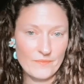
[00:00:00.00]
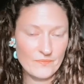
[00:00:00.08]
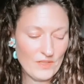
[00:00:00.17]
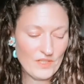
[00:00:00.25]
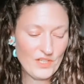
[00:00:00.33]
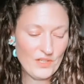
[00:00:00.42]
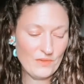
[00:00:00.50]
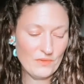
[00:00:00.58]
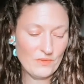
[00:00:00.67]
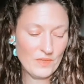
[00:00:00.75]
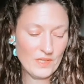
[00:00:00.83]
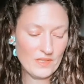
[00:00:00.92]
For
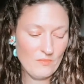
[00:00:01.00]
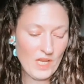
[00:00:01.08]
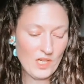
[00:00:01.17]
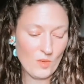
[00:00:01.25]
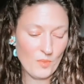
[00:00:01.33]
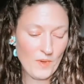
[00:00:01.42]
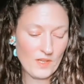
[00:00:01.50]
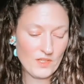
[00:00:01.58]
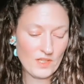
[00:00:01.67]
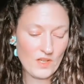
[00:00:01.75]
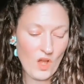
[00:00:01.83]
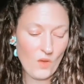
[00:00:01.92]
two, may your
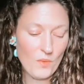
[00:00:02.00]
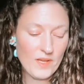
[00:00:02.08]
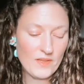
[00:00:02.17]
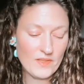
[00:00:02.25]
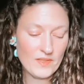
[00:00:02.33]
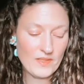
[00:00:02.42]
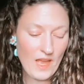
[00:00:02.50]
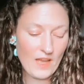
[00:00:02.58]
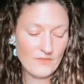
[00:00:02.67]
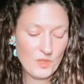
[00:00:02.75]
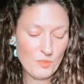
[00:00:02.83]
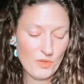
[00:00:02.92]
project always
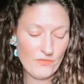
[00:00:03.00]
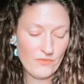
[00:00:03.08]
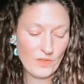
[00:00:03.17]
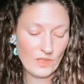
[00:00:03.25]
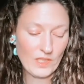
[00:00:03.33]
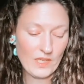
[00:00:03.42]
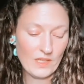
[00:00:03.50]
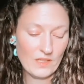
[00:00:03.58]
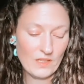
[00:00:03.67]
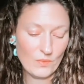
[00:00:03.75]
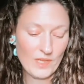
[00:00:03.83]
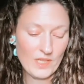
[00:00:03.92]
have to be
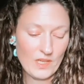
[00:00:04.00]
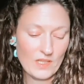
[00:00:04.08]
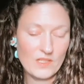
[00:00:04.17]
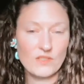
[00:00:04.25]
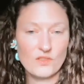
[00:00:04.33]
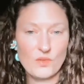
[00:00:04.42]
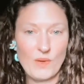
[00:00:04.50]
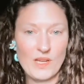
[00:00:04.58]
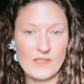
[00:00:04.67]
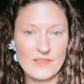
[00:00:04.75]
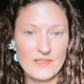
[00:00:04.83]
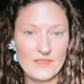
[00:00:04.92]
fully redone
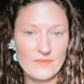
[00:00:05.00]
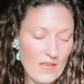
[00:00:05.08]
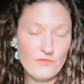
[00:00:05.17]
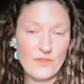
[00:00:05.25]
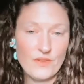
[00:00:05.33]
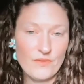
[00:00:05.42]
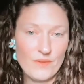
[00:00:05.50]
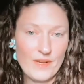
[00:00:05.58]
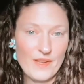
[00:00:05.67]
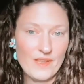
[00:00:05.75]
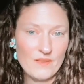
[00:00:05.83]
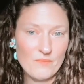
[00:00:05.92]
twice. And for
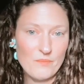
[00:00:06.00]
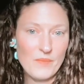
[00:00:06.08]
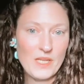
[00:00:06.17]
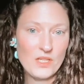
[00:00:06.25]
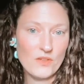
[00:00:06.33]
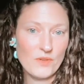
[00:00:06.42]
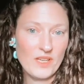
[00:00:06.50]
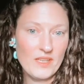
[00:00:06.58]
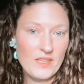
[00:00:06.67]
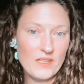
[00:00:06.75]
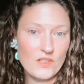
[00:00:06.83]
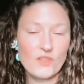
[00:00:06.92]
three, may your
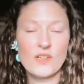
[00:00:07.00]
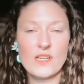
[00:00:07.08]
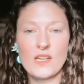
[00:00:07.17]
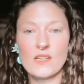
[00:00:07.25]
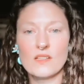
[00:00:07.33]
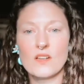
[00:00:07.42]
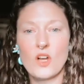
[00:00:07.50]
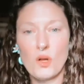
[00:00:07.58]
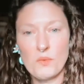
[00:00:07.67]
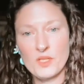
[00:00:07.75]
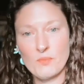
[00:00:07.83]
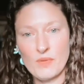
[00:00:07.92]
key ingredient
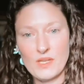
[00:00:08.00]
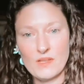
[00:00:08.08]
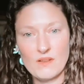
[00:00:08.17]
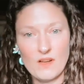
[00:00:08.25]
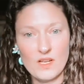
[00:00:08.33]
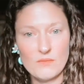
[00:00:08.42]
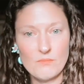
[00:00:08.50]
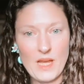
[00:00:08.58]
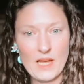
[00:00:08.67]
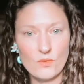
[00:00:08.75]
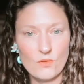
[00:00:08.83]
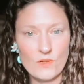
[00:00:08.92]
always be on
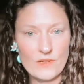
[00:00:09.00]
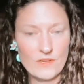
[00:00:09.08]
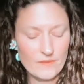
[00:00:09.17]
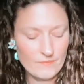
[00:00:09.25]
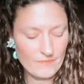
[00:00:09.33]
back order.